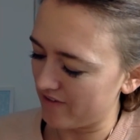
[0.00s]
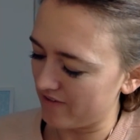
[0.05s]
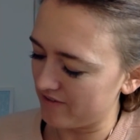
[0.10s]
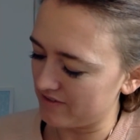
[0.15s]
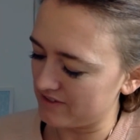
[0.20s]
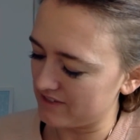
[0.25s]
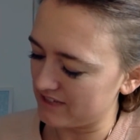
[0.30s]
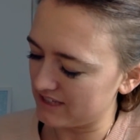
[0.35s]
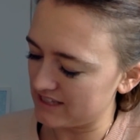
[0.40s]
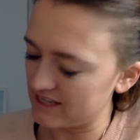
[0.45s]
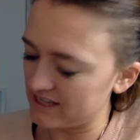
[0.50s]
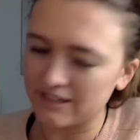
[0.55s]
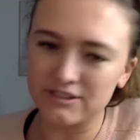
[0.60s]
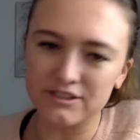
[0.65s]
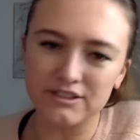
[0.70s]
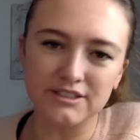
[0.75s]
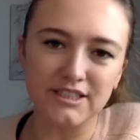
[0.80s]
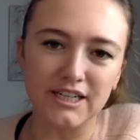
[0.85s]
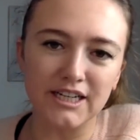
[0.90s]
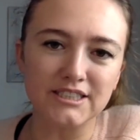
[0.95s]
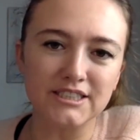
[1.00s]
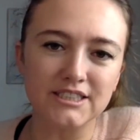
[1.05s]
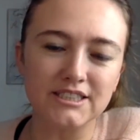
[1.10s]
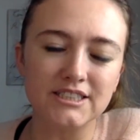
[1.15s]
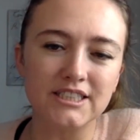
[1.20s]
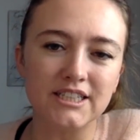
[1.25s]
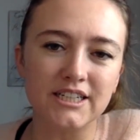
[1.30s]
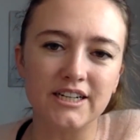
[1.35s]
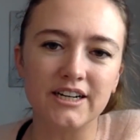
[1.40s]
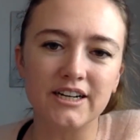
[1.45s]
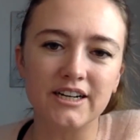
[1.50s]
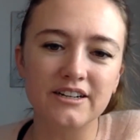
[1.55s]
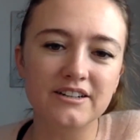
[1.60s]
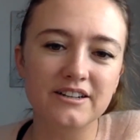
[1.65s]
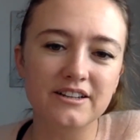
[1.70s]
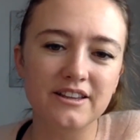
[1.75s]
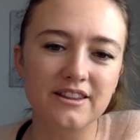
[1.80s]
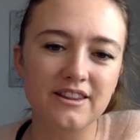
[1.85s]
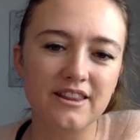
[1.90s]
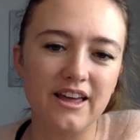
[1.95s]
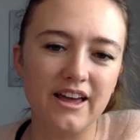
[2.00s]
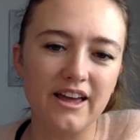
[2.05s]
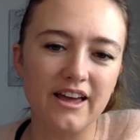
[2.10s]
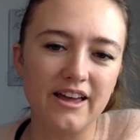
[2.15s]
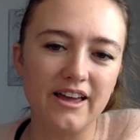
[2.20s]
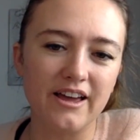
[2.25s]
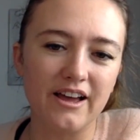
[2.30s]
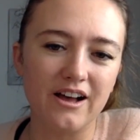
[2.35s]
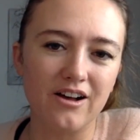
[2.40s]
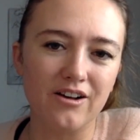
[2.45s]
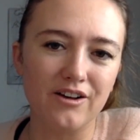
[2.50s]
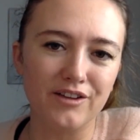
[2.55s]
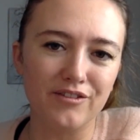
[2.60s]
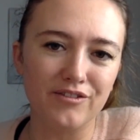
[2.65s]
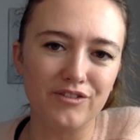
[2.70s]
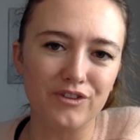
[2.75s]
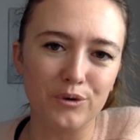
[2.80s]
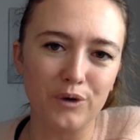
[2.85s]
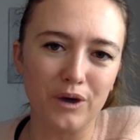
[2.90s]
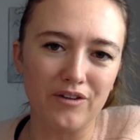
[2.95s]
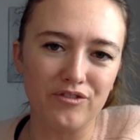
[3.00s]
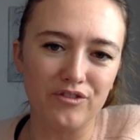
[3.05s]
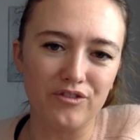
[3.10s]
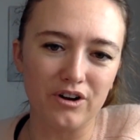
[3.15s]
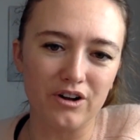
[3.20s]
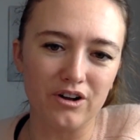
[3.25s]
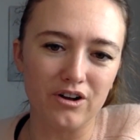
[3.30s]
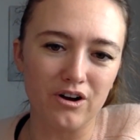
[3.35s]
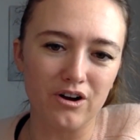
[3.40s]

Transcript: 6 exercises here that I'll give you after our